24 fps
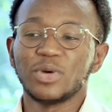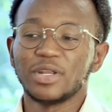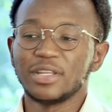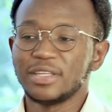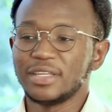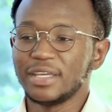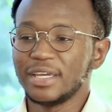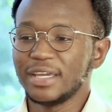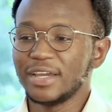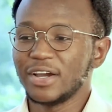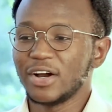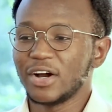
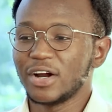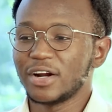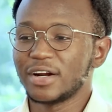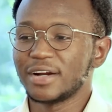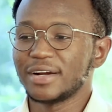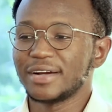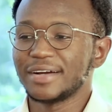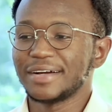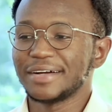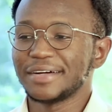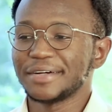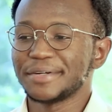when they
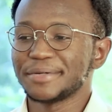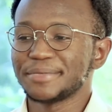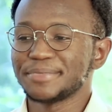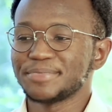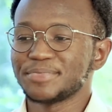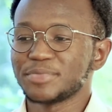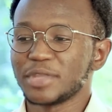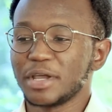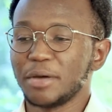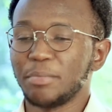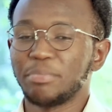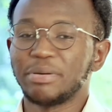are
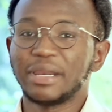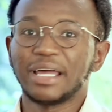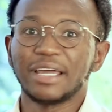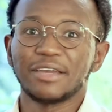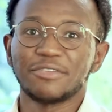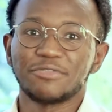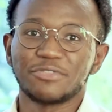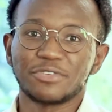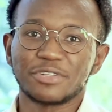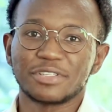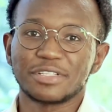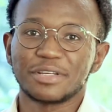
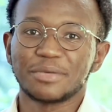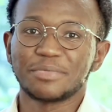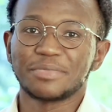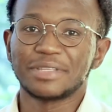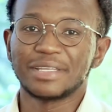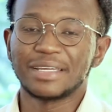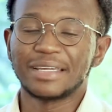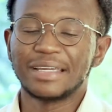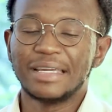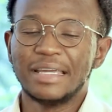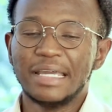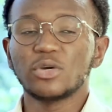applying for
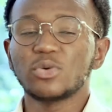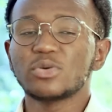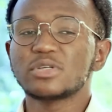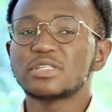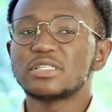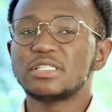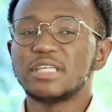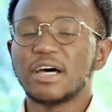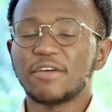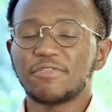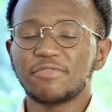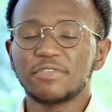something. There
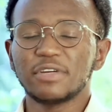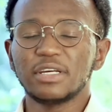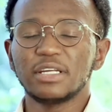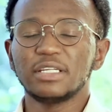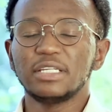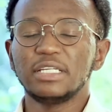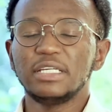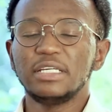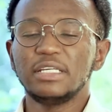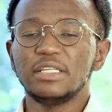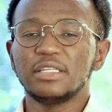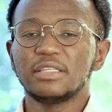was
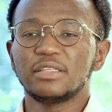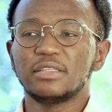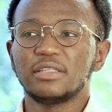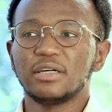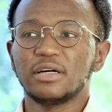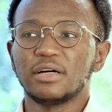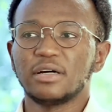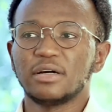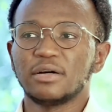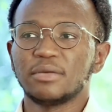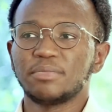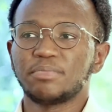definitely
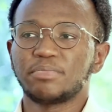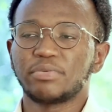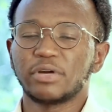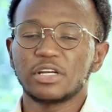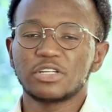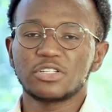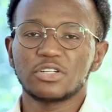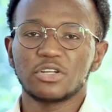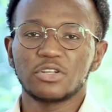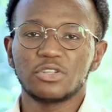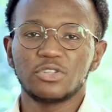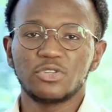the
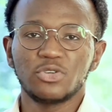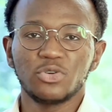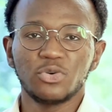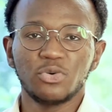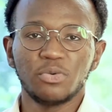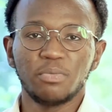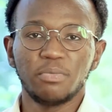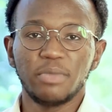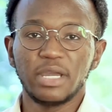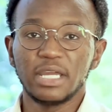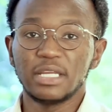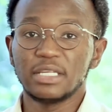pressure
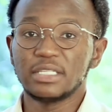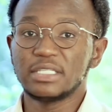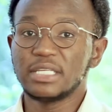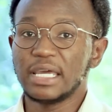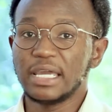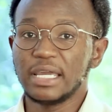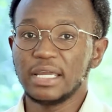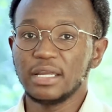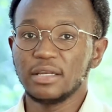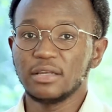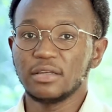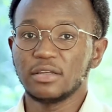to
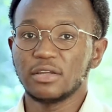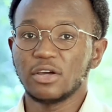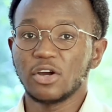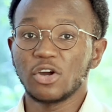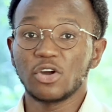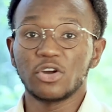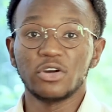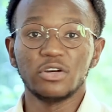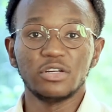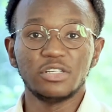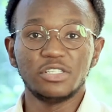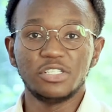maintain
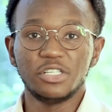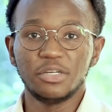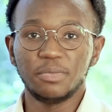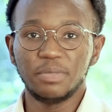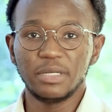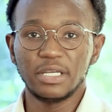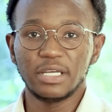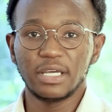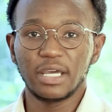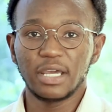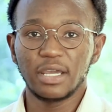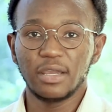a good
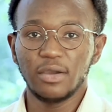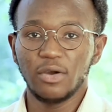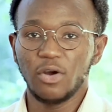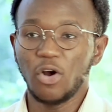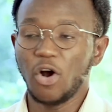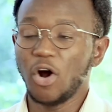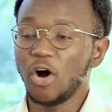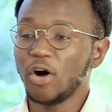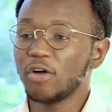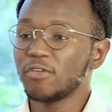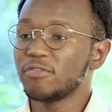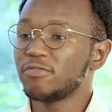GPA
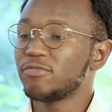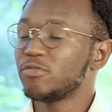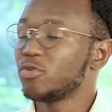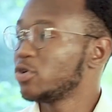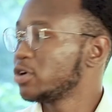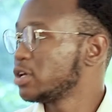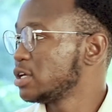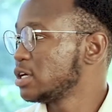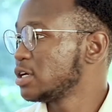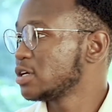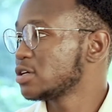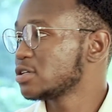all
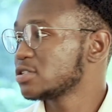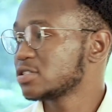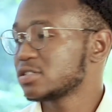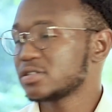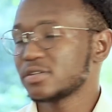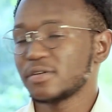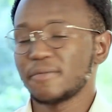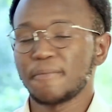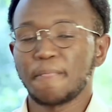4 years